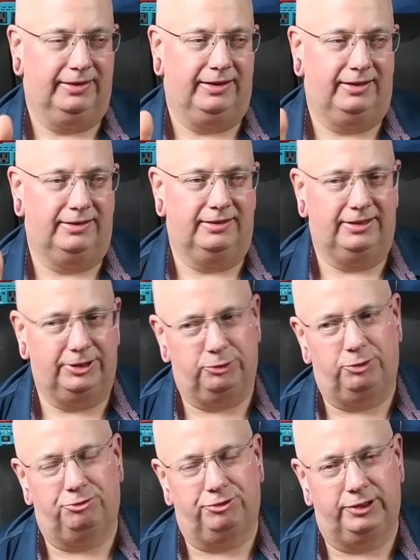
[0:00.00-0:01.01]
Not
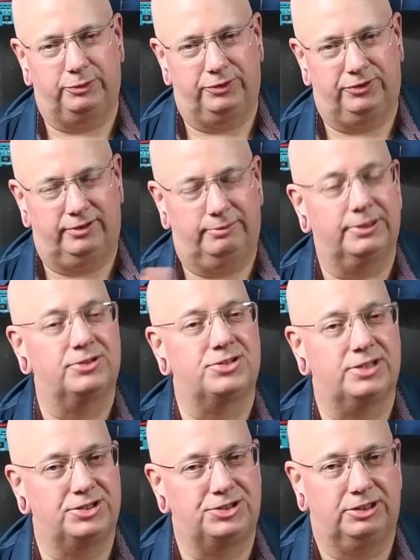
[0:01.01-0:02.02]
literal frequency, but
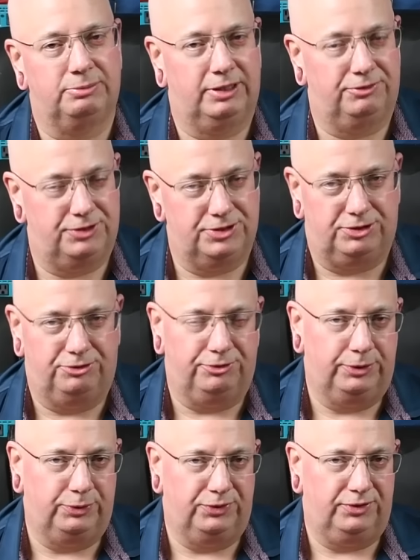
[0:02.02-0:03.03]
essentially metaphysical
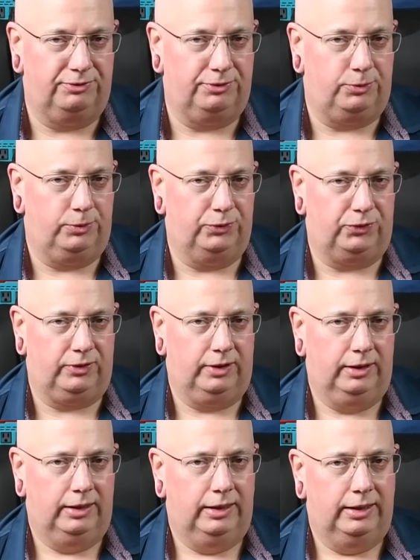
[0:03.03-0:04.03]
frequency, of course.
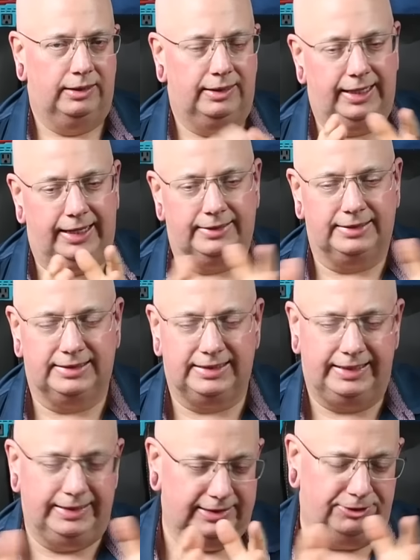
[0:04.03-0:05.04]
The
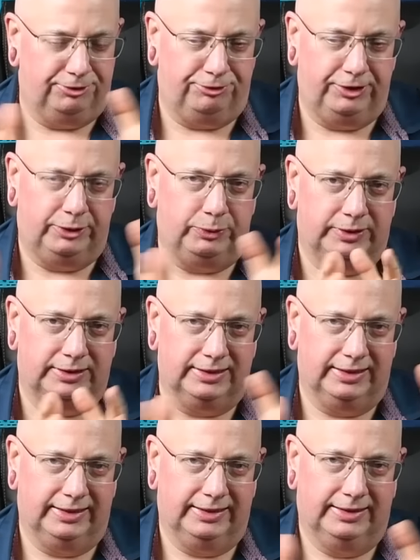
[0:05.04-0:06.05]
antecedent of
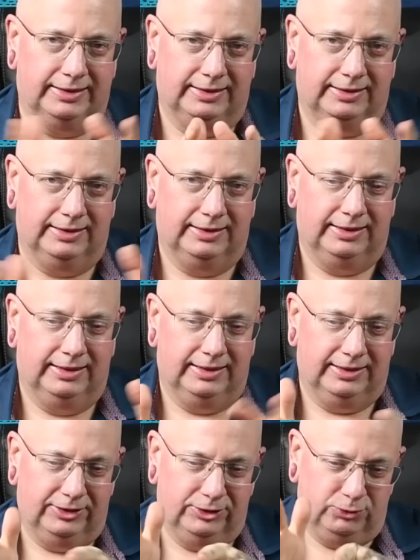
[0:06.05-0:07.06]
frequency
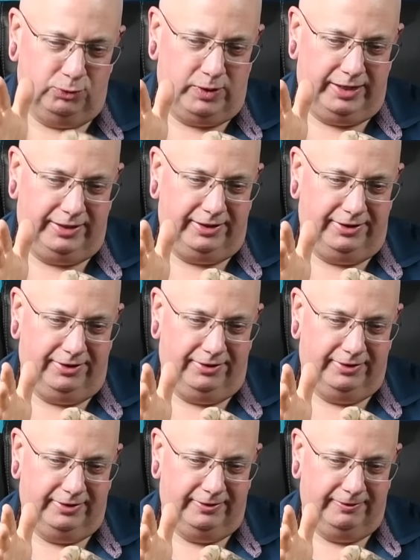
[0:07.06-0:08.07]
is right
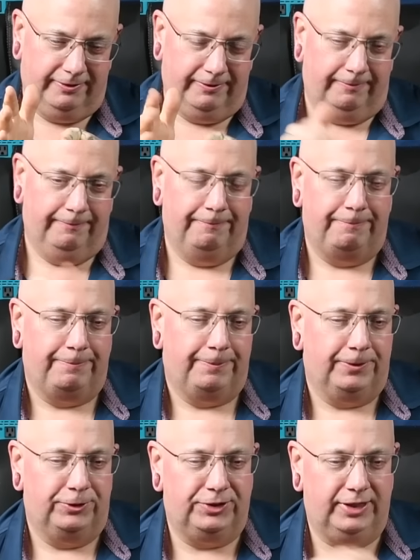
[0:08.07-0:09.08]
here.
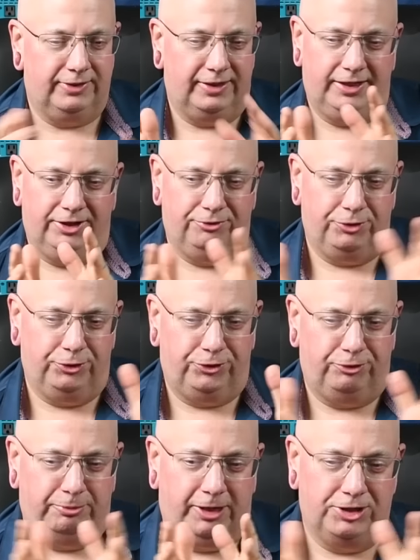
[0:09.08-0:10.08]
You take the
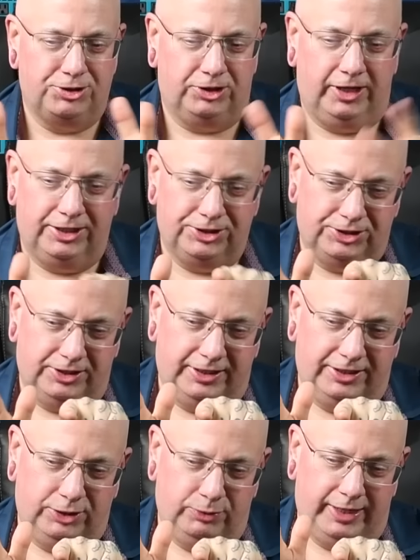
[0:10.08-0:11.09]
inverse of modulation
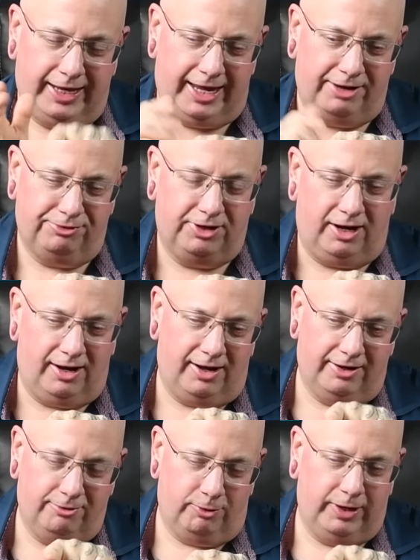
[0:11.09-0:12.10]
and you would have
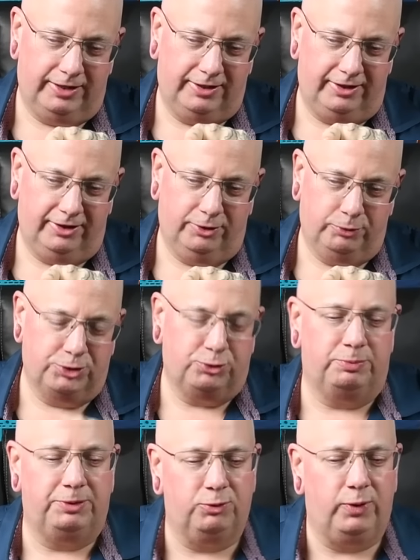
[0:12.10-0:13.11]
God right here, which
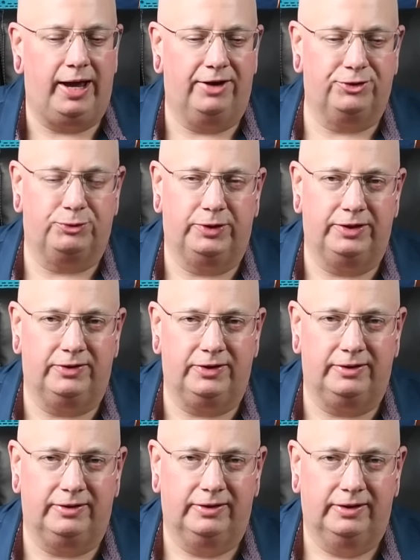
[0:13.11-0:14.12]
would be rest, wouldn't
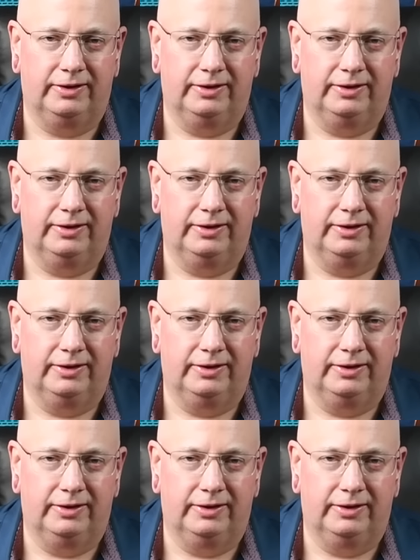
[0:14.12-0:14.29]
it?